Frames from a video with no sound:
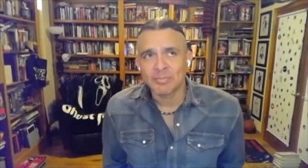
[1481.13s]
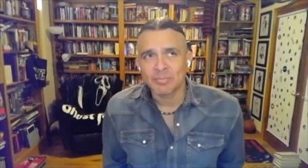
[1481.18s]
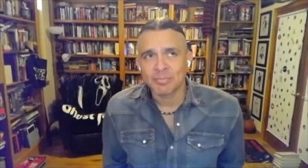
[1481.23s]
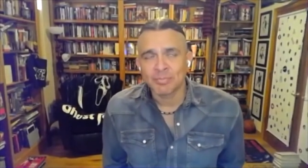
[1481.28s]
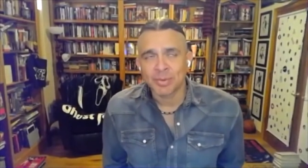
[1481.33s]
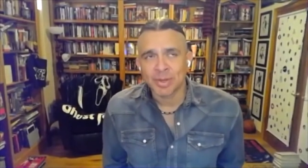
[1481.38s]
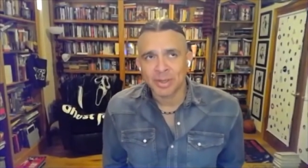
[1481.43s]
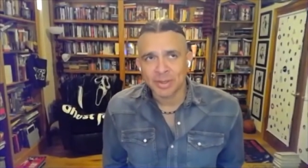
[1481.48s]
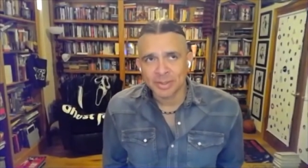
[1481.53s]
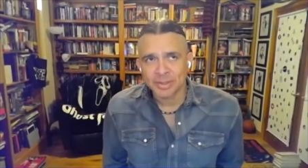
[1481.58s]

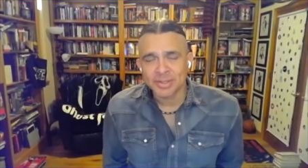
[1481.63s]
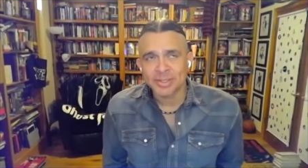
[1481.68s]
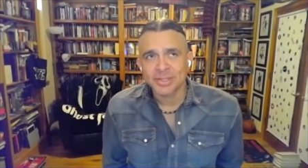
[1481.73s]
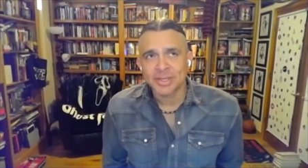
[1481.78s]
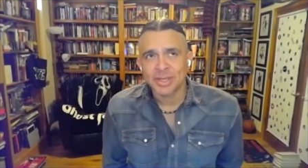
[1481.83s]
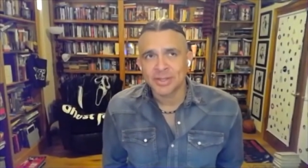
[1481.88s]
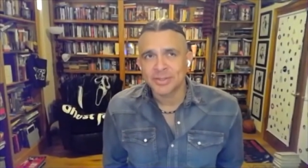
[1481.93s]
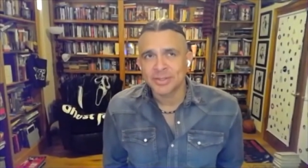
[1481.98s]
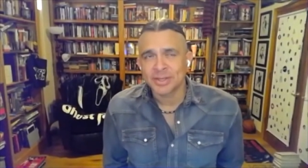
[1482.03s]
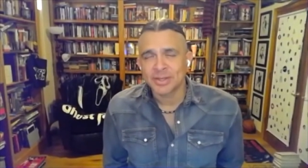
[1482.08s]
My Heart is a
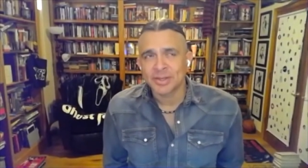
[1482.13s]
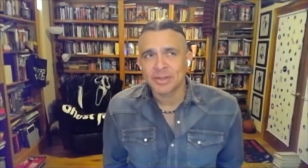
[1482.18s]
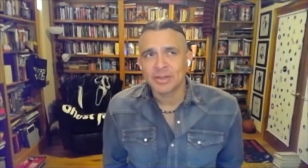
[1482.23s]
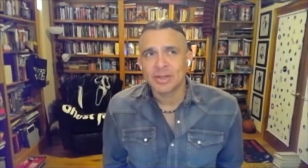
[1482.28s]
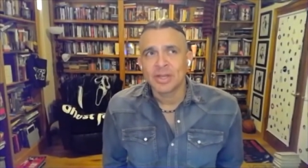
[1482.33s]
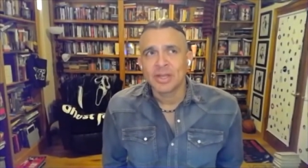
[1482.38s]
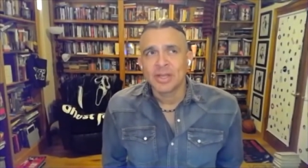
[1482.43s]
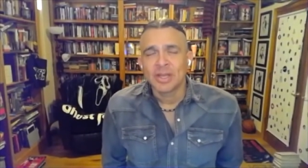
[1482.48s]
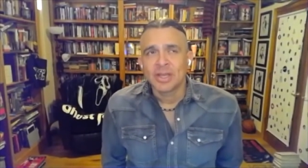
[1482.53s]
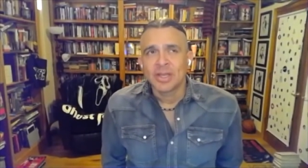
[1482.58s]
Chainsaw
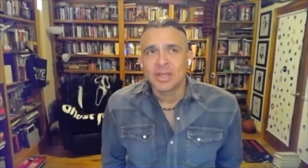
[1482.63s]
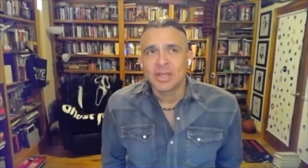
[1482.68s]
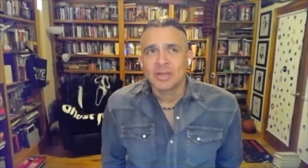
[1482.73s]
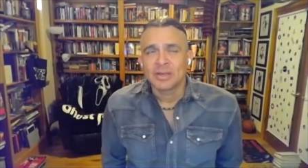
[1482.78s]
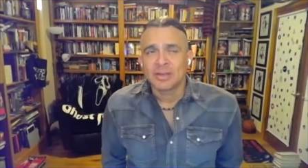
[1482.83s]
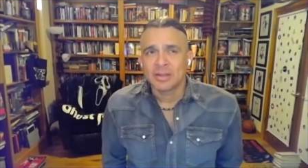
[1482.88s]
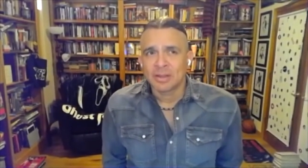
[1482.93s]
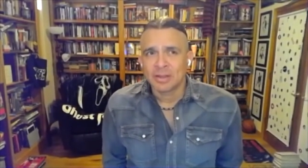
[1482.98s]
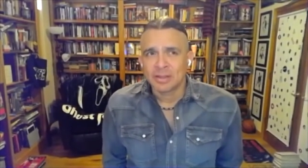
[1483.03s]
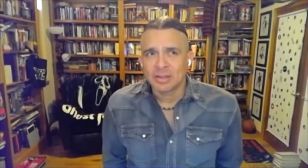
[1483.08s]

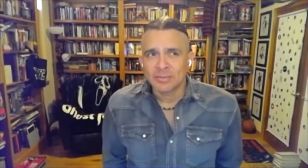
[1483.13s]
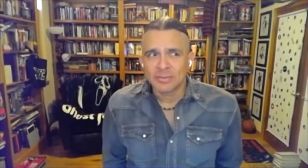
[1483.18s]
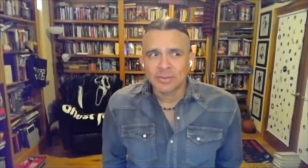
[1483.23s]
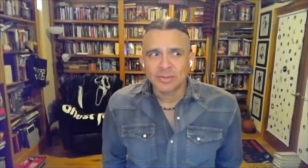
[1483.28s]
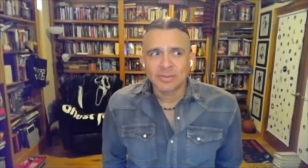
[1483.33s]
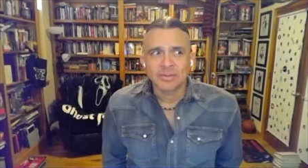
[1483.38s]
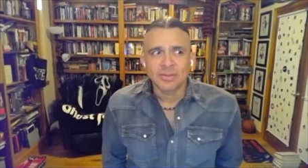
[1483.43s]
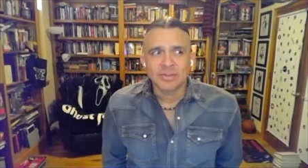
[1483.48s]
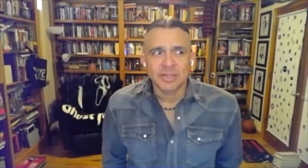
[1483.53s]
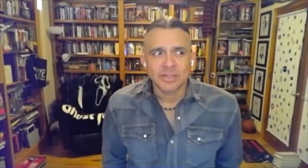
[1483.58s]

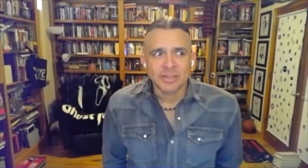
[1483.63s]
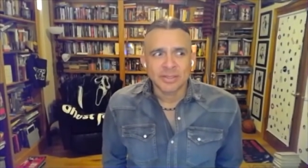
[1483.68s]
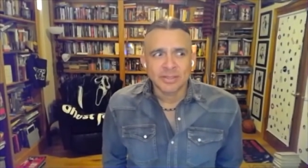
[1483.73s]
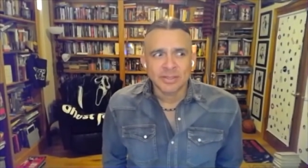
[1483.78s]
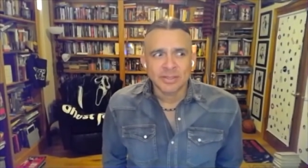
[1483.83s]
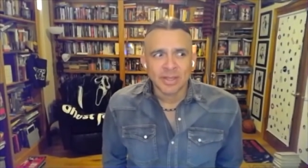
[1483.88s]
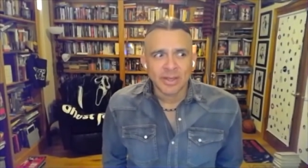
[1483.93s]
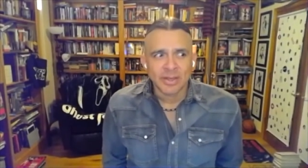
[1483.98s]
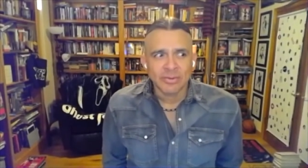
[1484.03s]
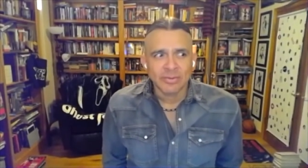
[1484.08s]
delivers its
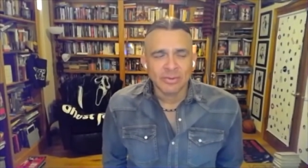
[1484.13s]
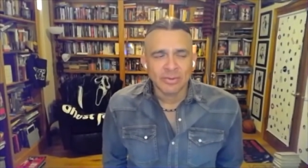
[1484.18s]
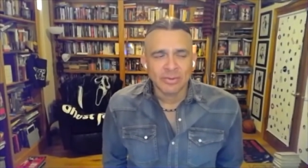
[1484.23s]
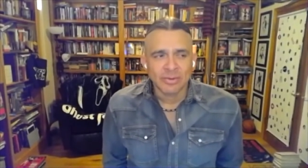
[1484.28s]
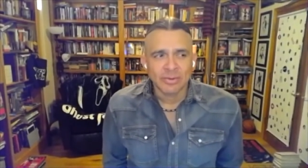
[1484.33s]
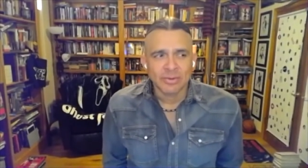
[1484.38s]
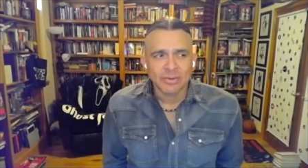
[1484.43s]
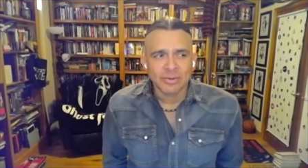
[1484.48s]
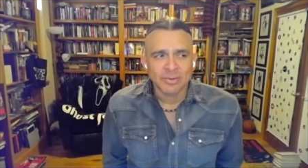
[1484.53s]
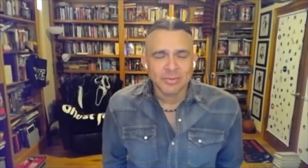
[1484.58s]

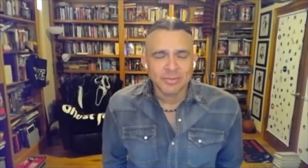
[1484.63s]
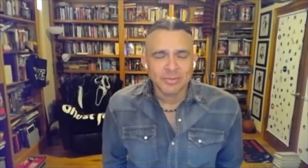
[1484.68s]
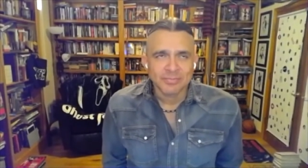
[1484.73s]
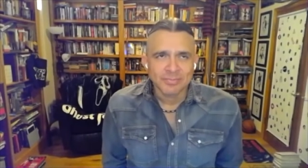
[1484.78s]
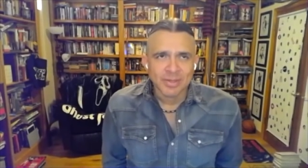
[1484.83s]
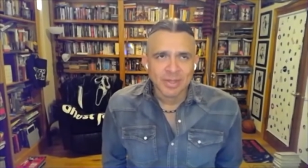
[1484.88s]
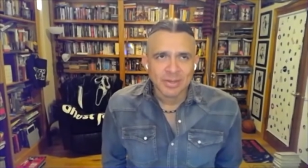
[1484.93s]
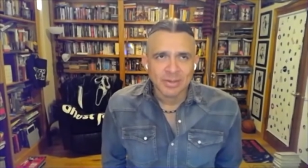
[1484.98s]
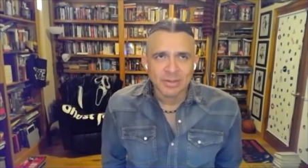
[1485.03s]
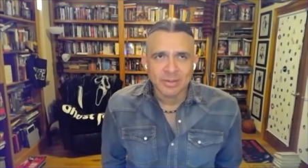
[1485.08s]
slasher,
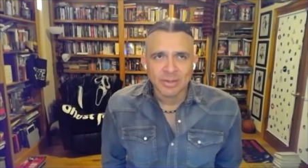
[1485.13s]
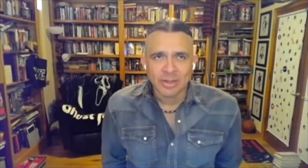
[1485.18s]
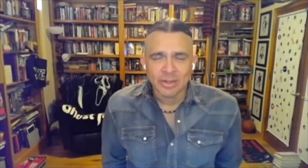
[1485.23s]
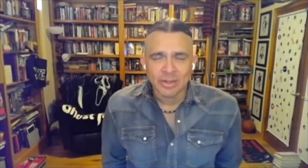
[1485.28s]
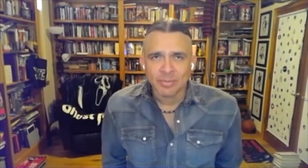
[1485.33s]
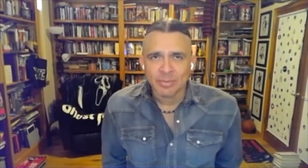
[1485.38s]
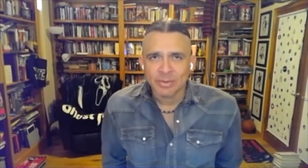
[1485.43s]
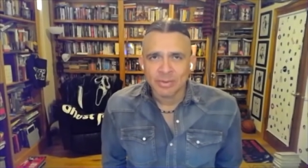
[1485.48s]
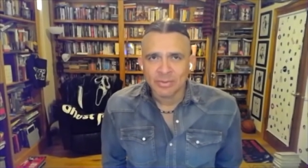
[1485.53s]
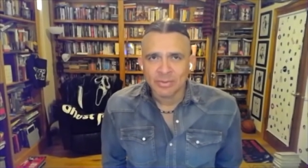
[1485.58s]
I don't know,
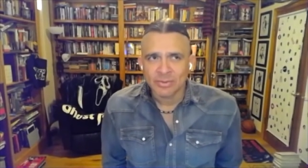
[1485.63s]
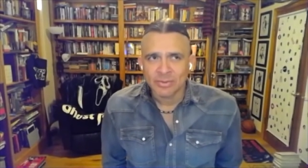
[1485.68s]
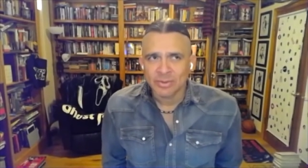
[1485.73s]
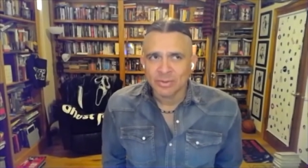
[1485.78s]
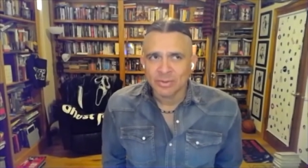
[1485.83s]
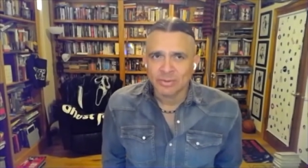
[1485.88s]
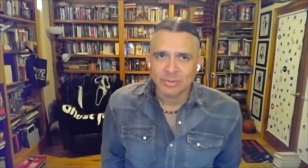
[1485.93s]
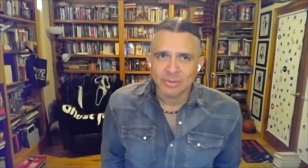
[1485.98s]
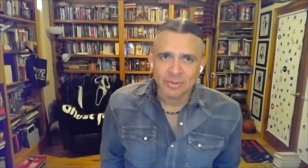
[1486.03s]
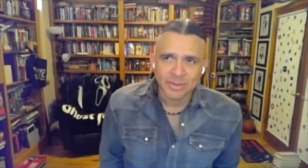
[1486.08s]
exposition
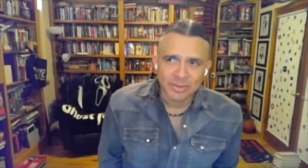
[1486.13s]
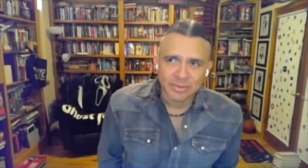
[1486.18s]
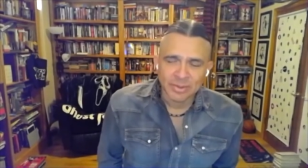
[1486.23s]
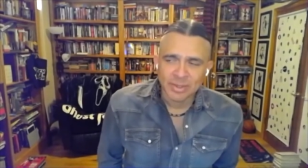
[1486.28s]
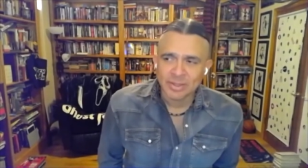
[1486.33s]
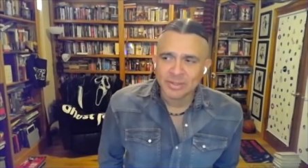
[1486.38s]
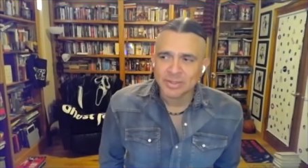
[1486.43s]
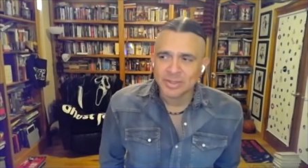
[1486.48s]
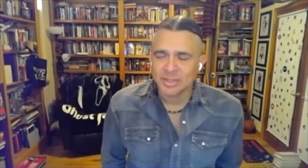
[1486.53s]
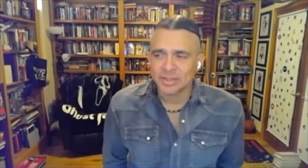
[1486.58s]
or
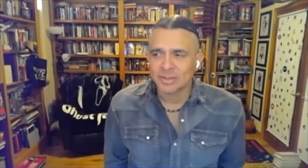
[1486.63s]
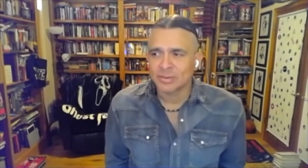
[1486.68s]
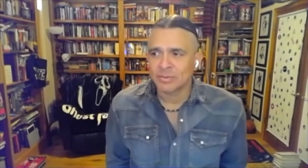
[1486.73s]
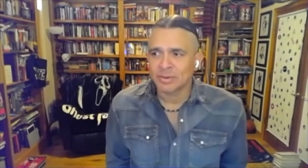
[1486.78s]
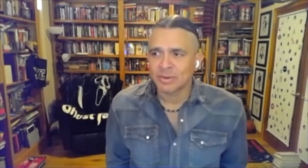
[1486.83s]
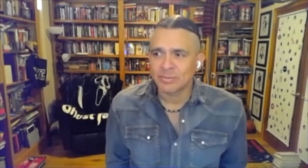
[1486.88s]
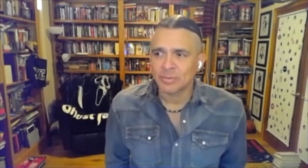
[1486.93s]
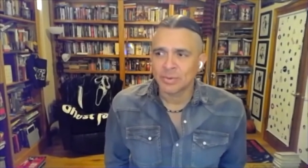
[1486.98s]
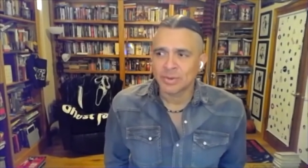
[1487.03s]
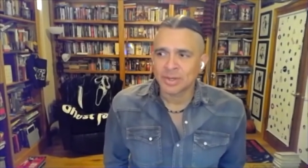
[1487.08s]
theorizing or
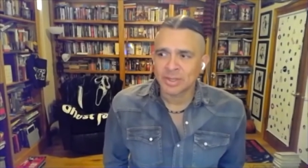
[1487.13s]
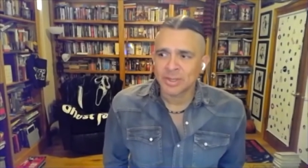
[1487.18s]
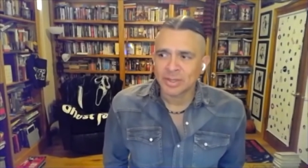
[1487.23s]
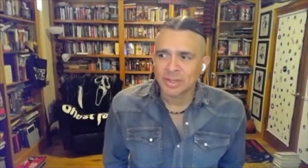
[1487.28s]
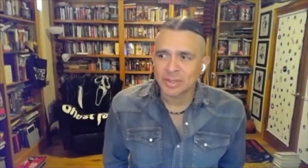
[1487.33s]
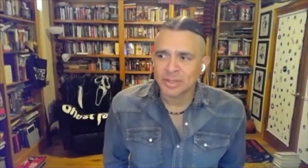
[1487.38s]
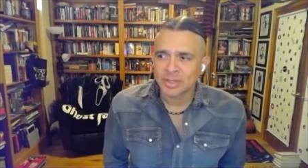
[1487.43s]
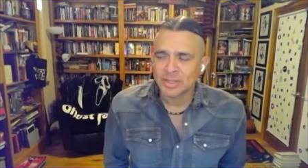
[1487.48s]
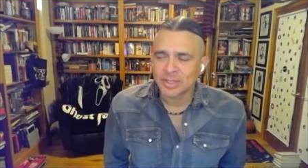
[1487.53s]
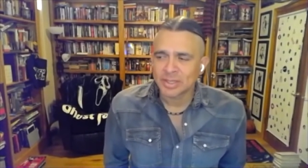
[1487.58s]
whatever you want to
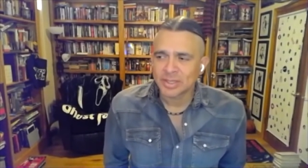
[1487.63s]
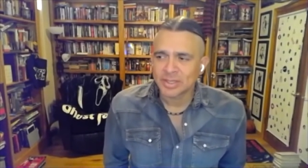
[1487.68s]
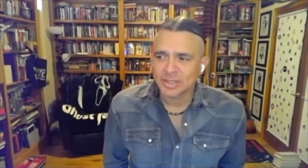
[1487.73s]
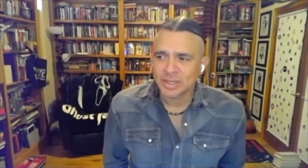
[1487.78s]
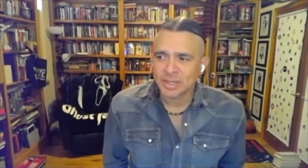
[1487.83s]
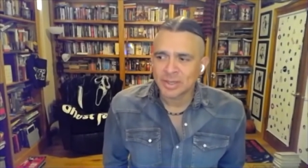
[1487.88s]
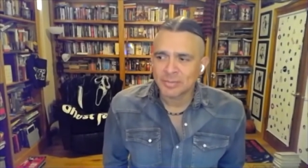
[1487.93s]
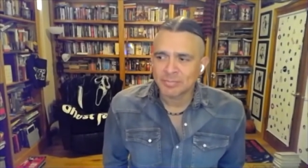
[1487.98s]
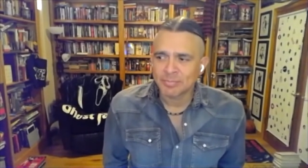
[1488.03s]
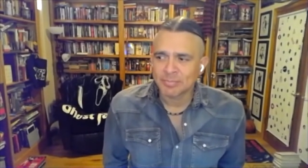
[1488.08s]
call it,
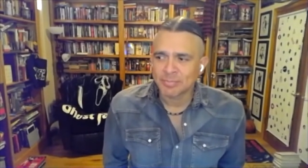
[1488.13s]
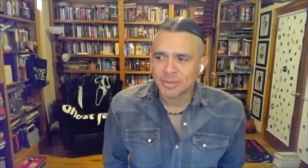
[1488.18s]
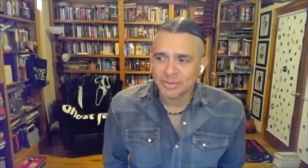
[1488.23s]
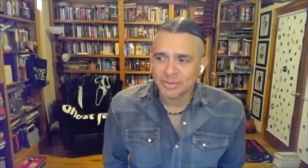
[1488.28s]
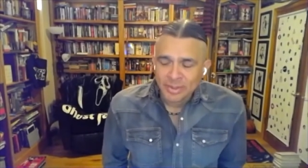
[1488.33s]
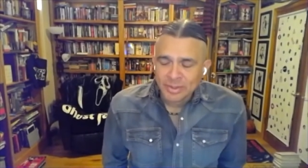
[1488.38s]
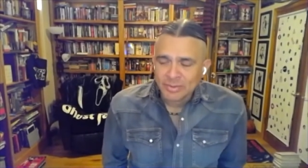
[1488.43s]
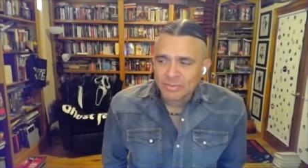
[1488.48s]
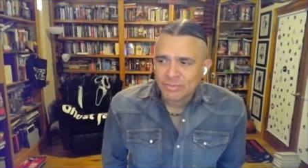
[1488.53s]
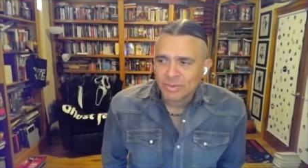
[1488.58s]

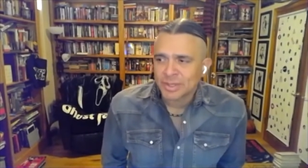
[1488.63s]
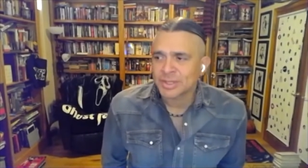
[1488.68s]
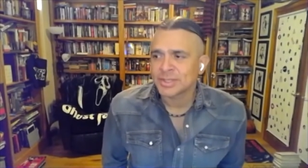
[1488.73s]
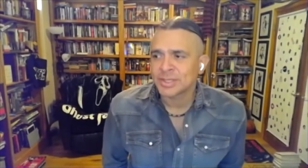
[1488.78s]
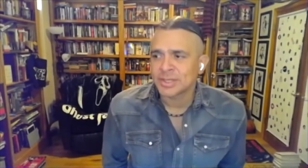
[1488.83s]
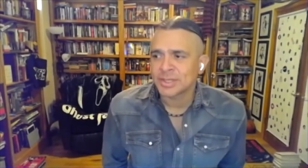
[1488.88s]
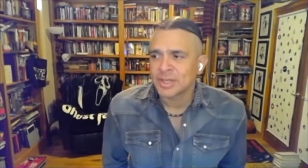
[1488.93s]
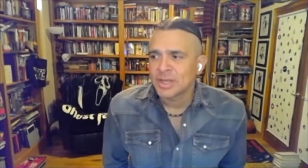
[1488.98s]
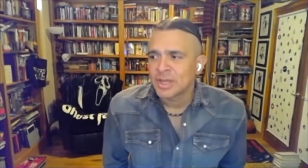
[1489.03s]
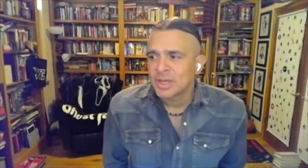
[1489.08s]

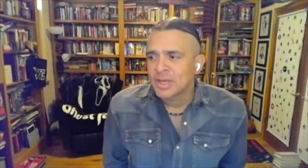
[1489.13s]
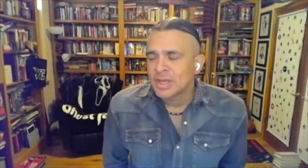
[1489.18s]
deconstruction.